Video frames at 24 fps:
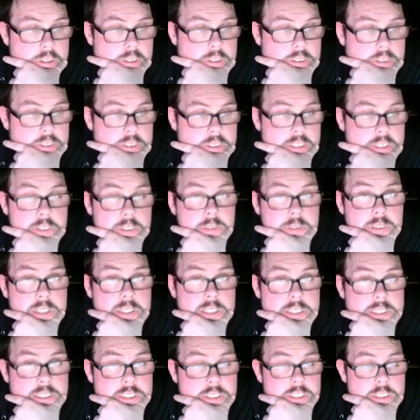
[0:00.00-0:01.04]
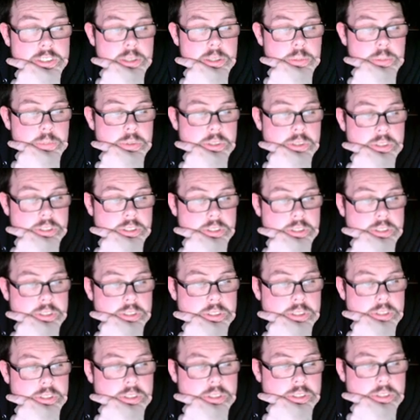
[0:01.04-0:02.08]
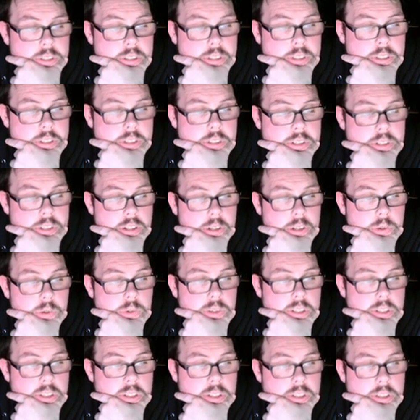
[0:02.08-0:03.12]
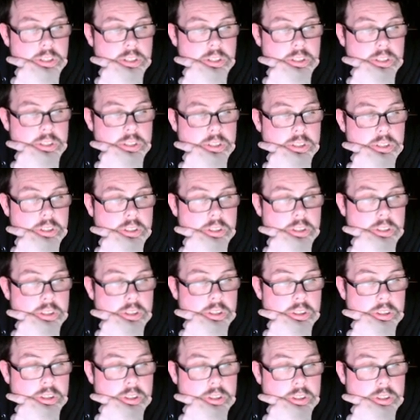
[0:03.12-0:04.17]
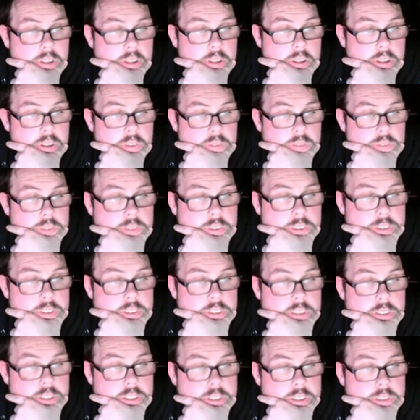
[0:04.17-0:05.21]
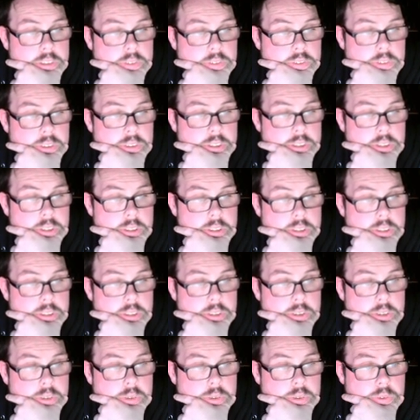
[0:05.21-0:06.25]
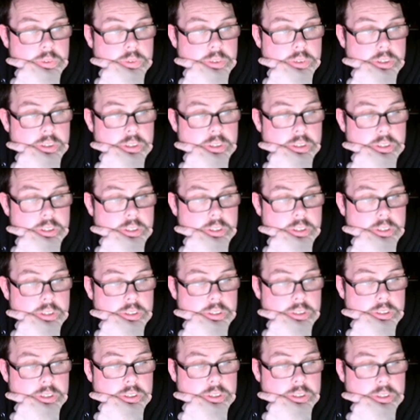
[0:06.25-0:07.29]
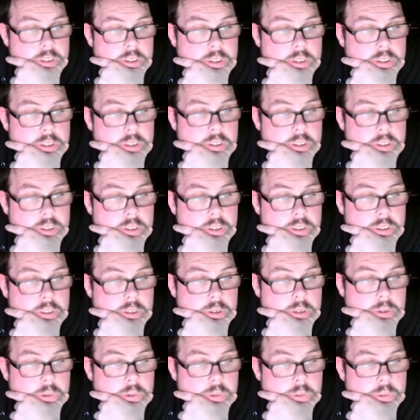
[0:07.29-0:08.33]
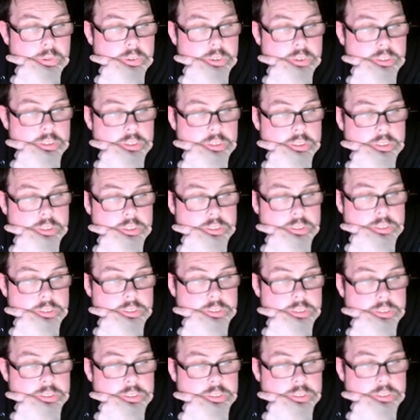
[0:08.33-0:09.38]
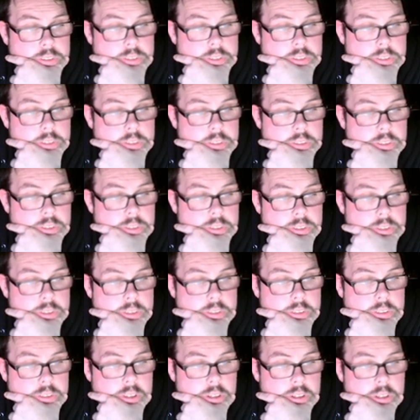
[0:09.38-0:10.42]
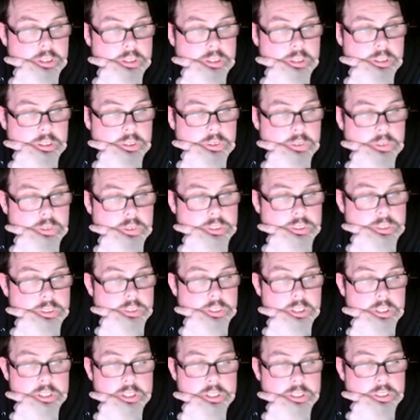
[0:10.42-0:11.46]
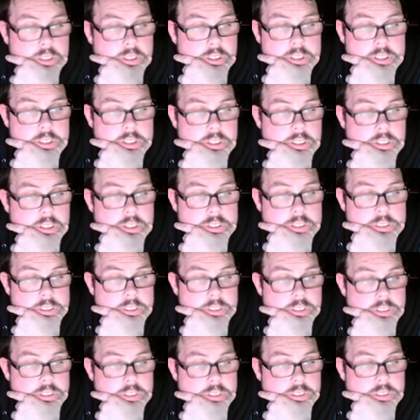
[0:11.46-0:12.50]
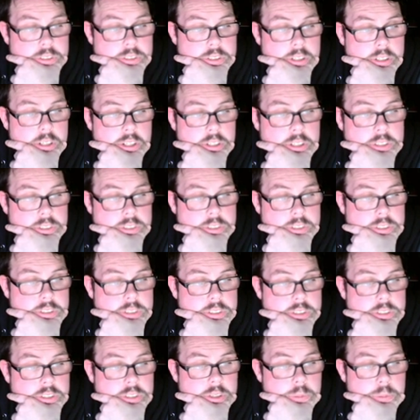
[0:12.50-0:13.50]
Sylvie is her name in it, in the Loki. I'm trying to see if I know any ones that I know. All I can tell you is she's a good actress.